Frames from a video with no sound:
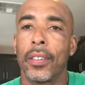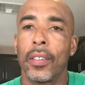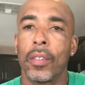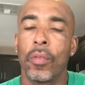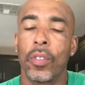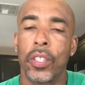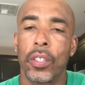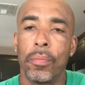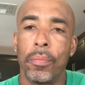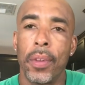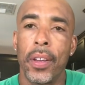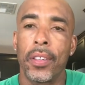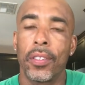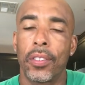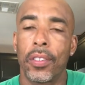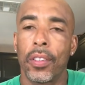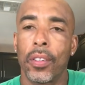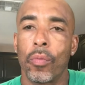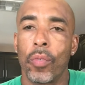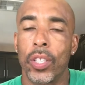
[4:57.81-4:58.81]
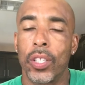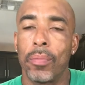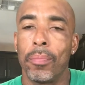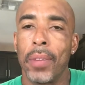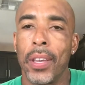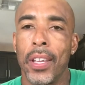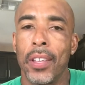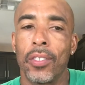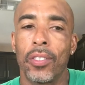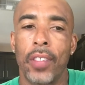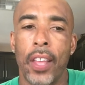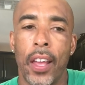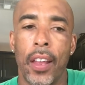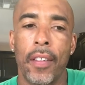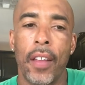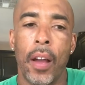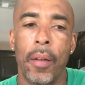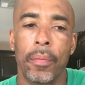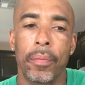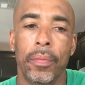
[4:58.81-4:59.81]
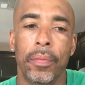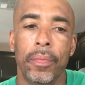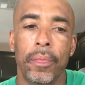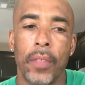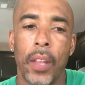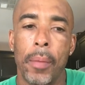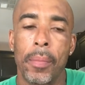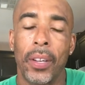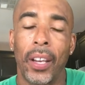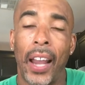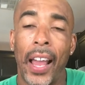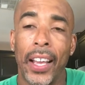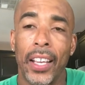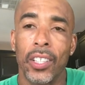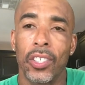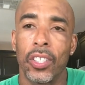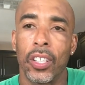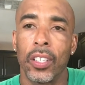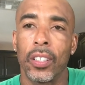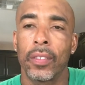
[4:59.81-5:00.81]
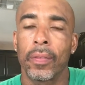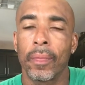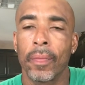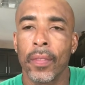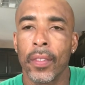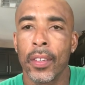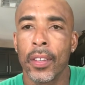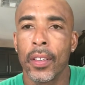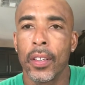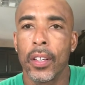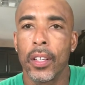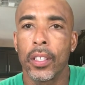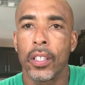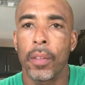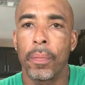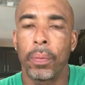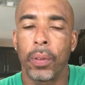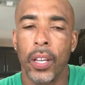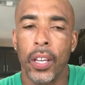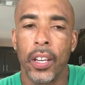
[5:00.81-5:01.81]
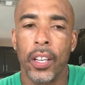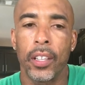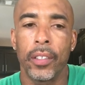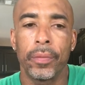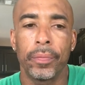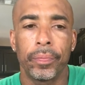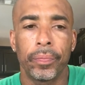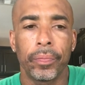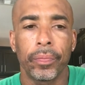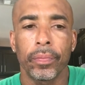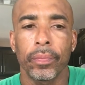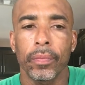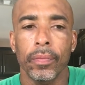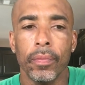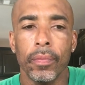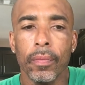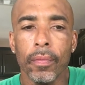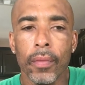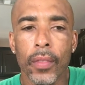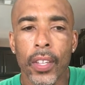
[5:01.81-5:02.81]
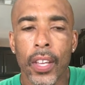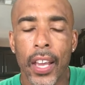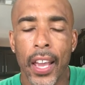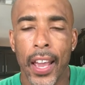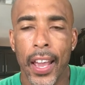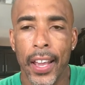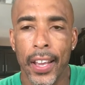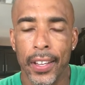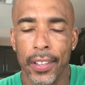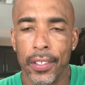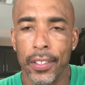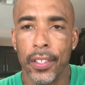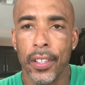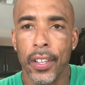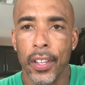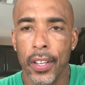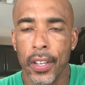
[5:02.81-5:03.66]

which means that I'm glycogen depleted, and